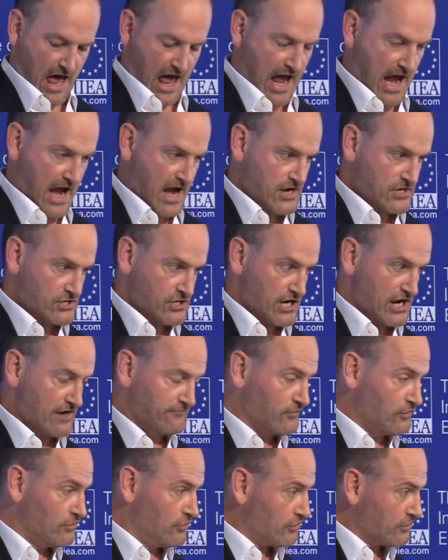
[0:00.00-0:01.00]
And
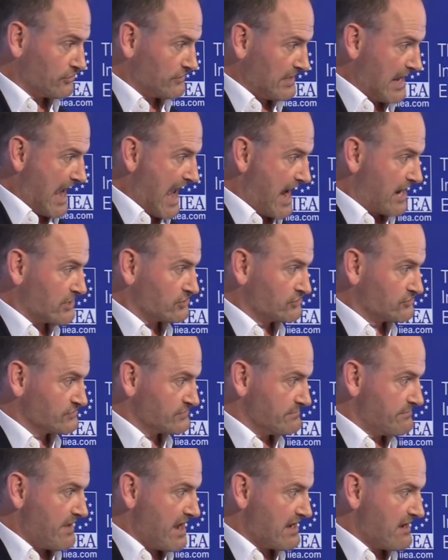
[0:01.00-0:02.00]
if you look at the
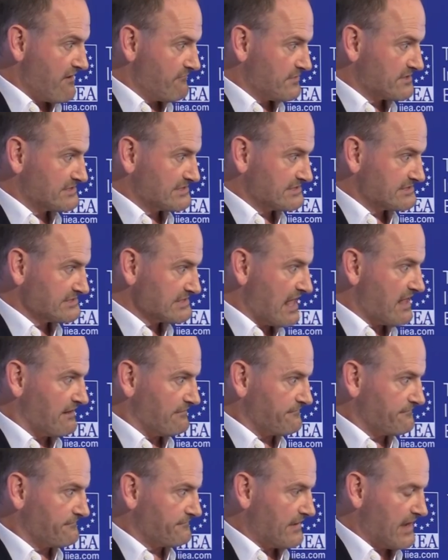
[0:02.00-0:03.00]
actions of the May government
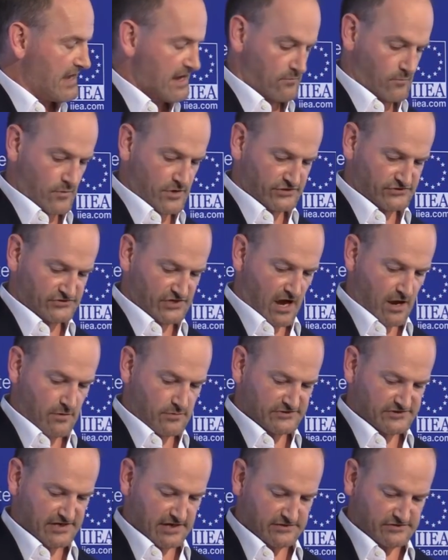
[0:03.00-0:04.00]
itself, it was, I
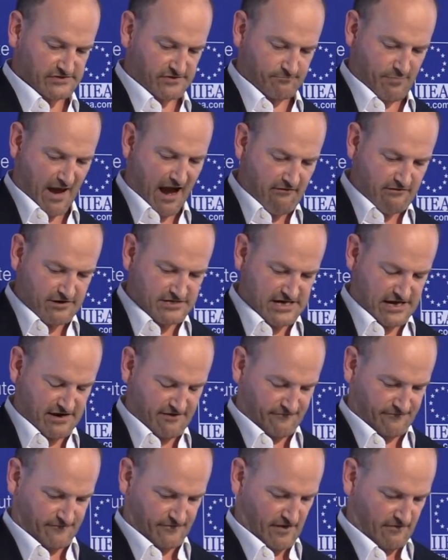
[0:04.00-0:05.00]
would say, a sort of parody
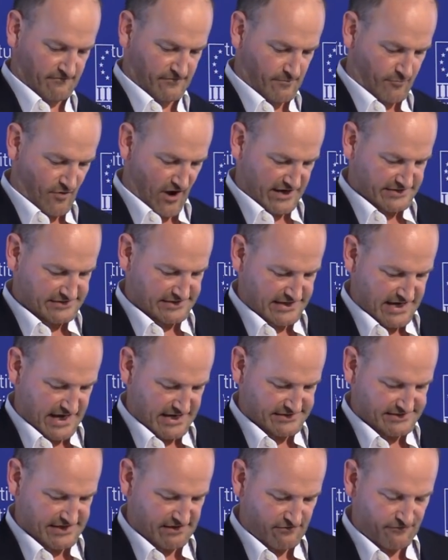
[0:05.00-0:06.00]
of the Brexit
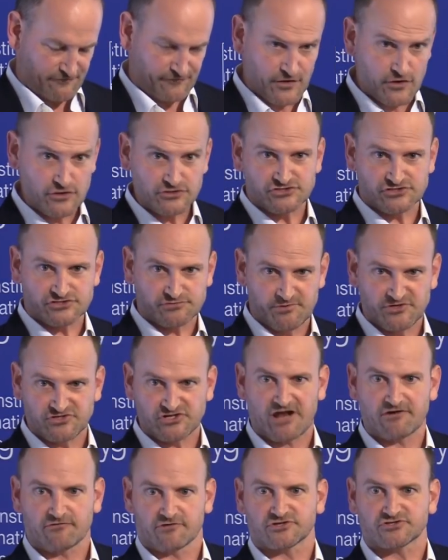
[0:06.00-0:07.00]
case. They refused to be
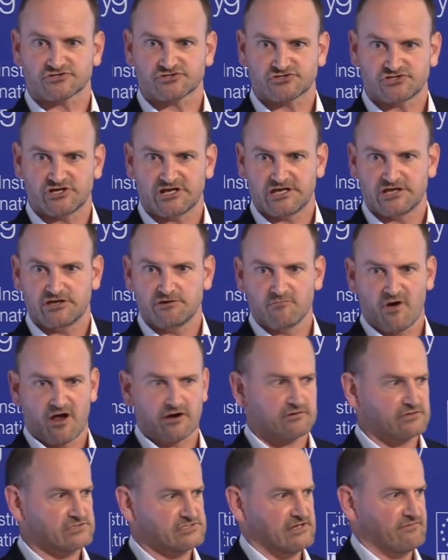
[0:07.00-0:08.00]
generous to EU
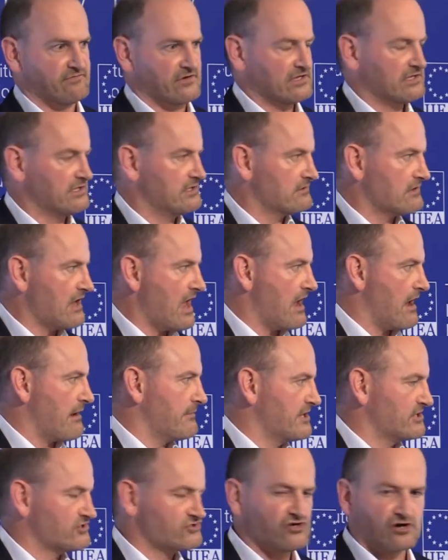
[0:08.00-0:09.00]
migrants living in the UK. I
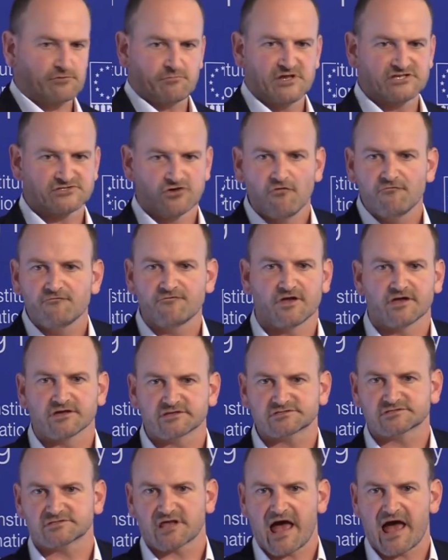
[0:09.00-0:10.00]
mean, it struck me as
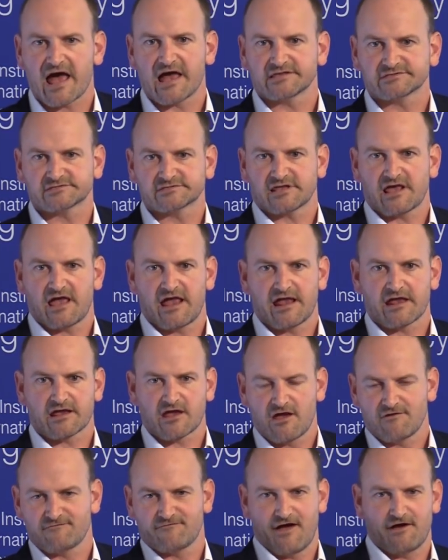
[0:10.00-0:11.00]
obvious as a
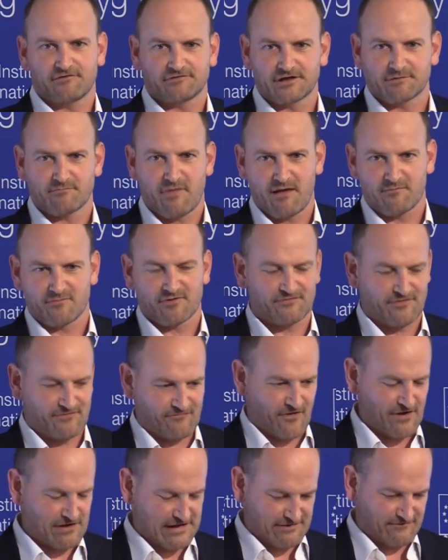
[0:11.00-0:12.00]
co-founding member of
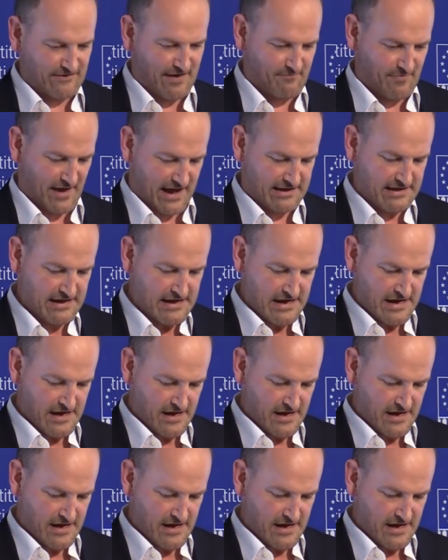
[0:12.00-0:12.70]
the Vote Leave campaign